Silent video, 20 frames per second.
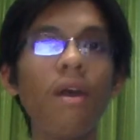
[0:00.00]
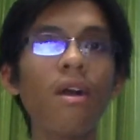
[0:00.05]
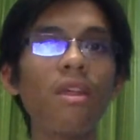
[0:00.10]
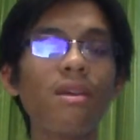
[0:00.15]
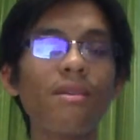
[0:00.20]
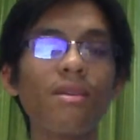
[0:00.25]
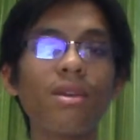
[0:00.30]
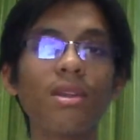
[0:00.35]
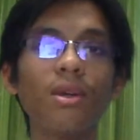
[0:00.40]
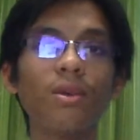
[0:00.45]

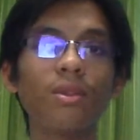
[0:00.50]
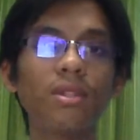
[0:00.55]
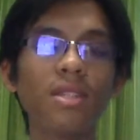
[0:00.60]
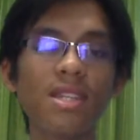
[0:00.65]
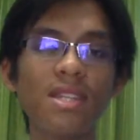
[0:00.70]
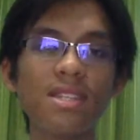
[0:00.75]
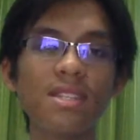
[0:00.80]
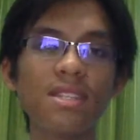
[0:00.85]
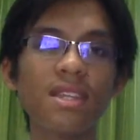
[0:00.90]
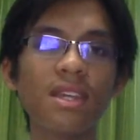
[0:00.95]
There were no
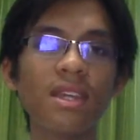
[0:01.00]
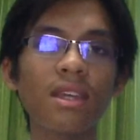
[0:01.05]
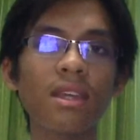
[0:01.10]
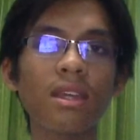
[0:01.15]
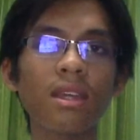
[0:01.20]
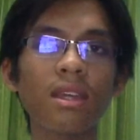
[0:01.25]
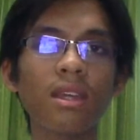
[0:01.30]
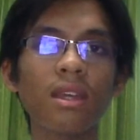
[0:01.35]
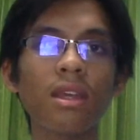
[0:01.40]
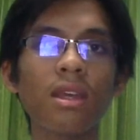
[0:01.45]
teasing,
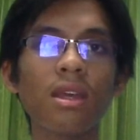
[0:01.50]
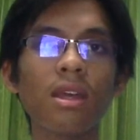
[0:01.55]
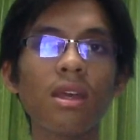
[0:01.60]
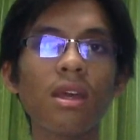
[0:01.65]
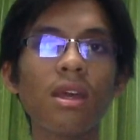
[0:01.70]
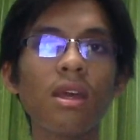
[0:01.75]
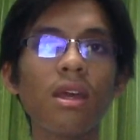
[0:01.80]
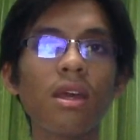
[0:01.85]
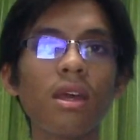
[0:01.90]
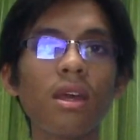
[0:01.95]

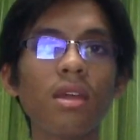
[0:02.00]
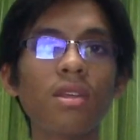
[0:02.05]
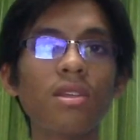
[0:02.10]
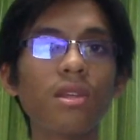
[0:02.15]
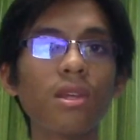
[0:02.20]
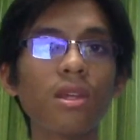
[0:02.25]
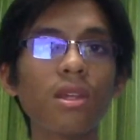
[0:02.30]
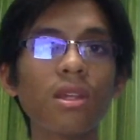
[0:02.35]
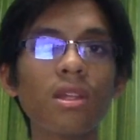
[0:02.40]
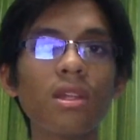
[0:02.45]
and
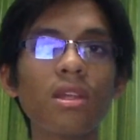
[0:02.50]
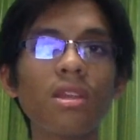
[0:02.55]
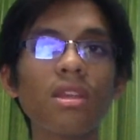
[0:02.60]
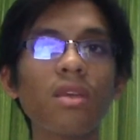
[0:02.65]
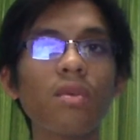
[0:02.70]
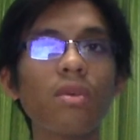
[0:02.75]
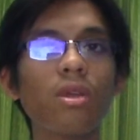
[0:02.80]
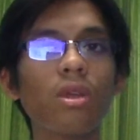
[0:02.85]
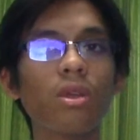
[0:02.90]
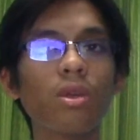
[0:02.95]
certainly
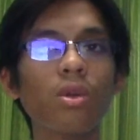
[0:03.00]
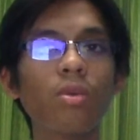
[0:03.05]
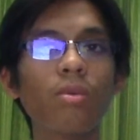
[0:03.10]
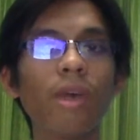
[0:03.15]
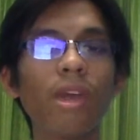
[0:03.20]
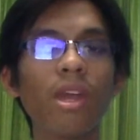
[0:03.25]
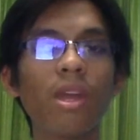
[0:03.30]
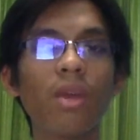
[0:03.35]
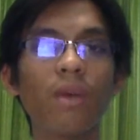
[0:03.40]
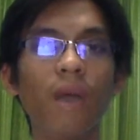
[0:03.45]
there were no
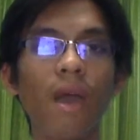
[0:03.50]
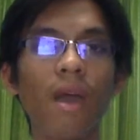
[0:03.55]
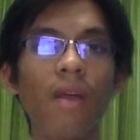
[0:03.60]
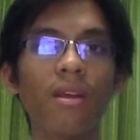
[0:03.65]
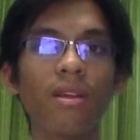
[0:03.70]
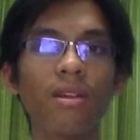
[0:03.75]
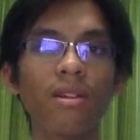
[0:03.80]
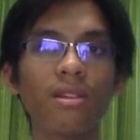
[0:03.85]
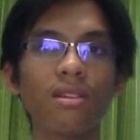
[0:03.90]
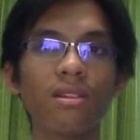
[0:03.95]
petty
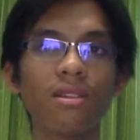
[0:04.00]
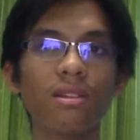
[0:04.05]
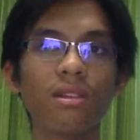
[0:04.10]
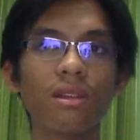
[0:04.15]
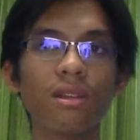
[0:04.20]
quarrels.